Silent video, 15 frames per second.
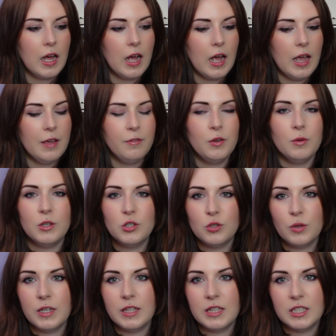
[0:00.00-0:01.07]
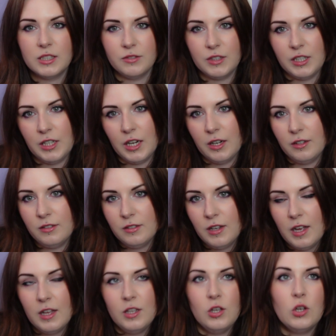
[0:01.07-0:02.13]
if you enjoyed this video,
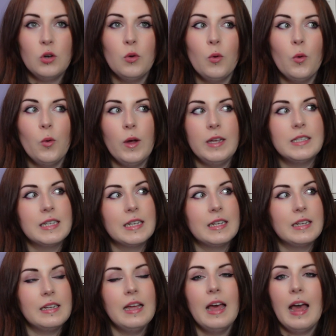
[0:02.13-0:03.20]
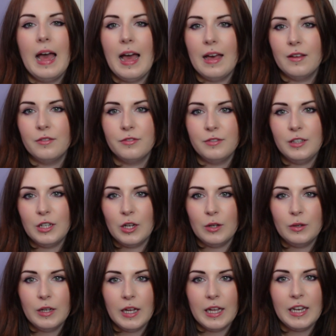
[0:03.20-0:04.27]
you can always have, you know,
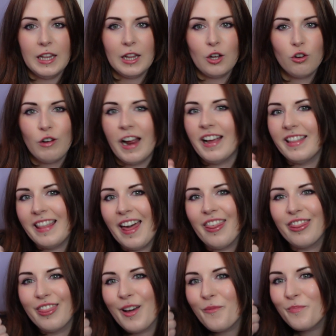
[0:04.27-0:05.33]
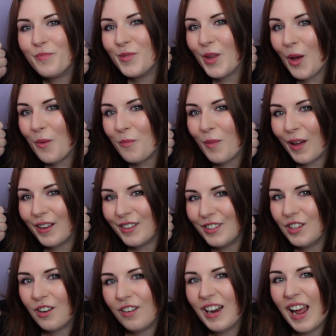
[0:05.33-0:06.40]
a little crack at that thumbs up button. You
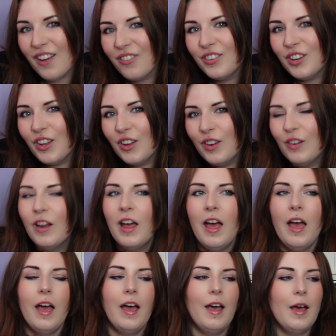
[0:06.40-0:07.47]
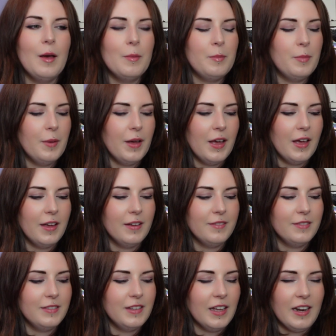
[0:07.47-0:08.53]
don't have to, but
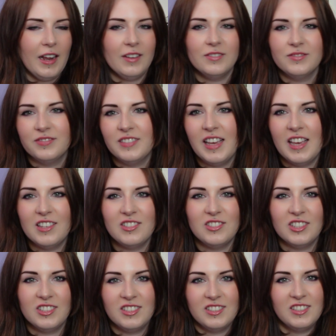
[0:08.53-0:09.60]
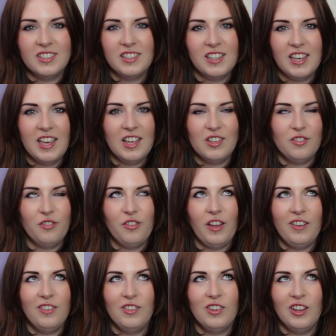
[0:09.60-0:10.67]
you know, it's
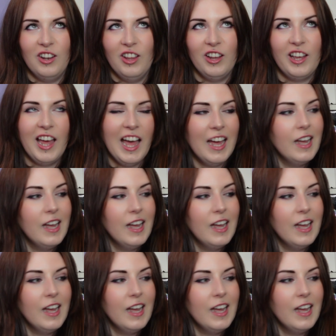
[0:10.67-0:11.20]
fun to look at.